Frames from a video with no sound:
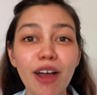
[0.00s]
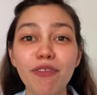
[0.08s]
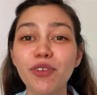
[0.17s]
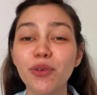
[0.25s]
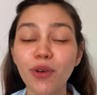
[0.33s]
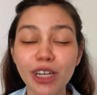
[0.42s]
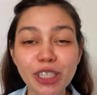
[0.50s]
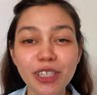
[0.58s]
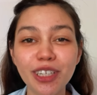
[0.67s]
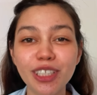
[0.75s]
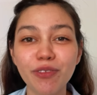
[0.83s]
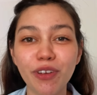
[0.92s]
After watching
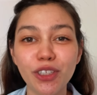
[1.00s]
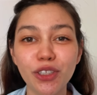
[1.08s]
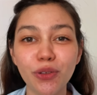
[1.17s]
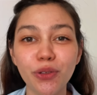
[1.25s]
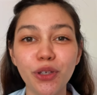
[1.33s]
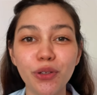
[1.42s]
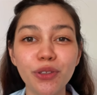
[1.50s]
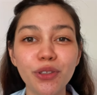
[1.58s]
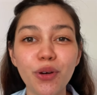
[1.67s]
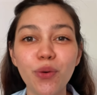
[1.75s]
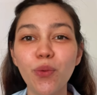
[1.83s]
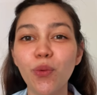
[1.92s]
this video, you'll
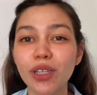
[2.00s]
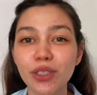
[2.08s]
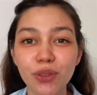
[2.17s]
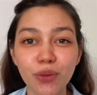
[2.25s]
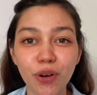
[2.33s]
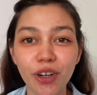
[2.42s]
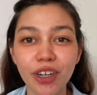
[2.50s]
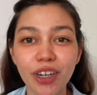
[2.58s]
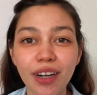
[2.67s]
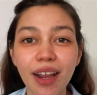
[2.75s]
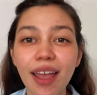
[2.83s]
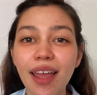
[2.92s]
know what to
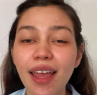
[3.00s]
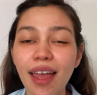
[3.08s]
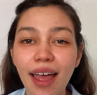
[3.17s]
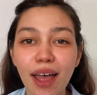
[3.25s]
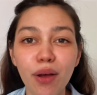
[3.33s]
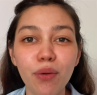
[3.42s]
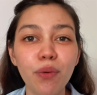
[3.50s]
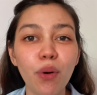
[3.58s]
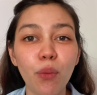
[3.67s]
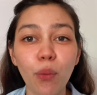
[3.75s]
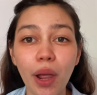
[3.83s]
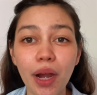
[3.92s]
order, how,
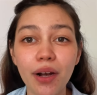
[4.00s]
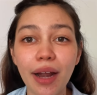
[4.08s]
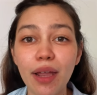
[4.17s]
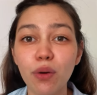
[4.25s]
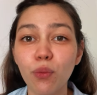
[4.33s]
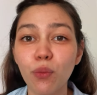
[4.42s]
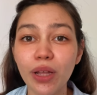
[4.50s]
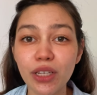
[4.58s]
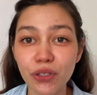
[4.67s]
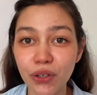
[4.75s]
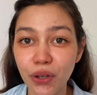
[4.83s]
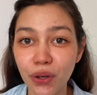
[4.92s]
where, and
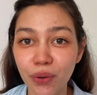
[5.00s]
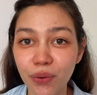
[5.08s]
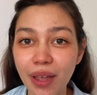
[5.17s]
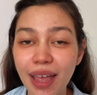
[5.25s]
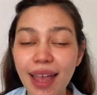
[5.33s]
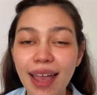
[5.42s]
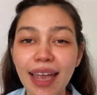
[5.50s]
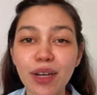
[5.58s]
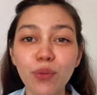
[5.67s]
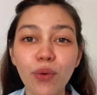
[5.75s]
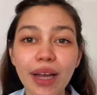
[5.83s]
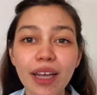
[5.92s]
when to go,
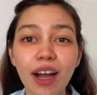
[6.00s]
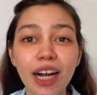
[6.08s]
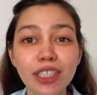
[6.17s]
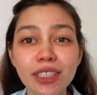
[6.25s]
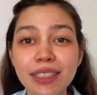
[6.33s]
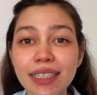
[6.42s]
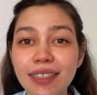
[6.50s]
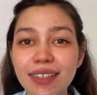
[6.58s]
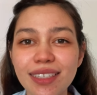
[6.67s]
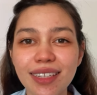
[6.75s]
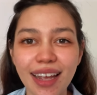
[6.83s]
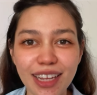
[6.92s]
and why
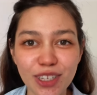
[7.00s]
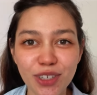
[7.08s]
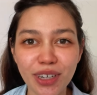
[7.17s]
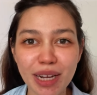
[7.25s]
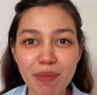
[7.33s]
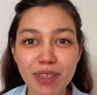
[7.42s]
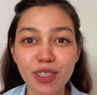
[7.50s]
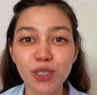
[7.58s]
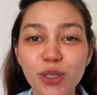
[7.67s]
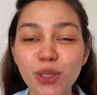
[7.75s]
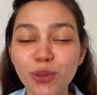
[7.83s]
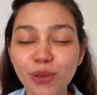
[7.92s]
Argentina's ice cream is
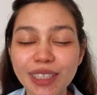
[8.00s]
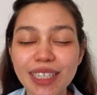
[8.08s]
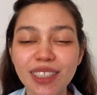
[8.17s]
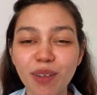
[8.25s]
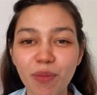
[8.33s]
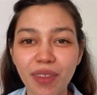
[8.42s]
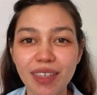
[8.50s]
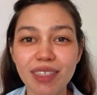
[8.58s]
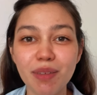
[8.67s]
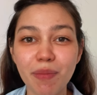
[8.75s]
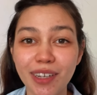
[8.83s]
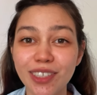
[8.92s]
truly something
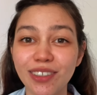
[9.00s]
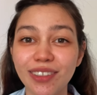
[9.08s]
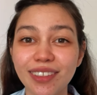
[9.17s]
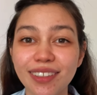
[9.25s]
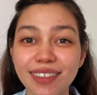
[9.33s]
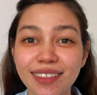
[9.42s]
special.